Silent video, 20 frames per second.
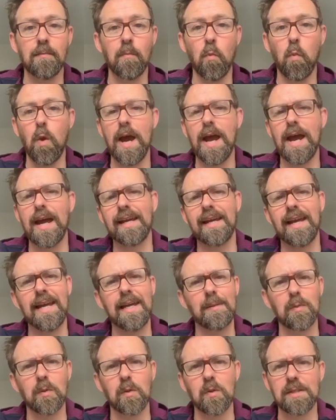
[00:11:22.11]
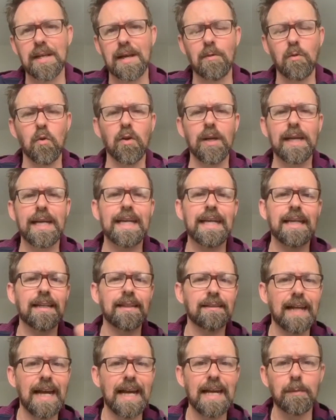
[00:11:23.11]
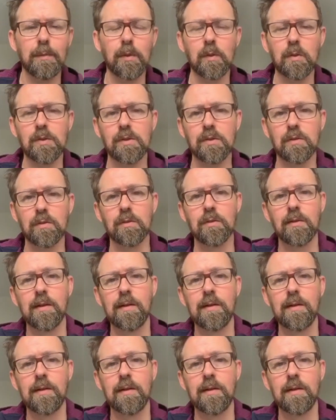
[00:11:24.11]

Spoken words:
wear cables out or kink cables or,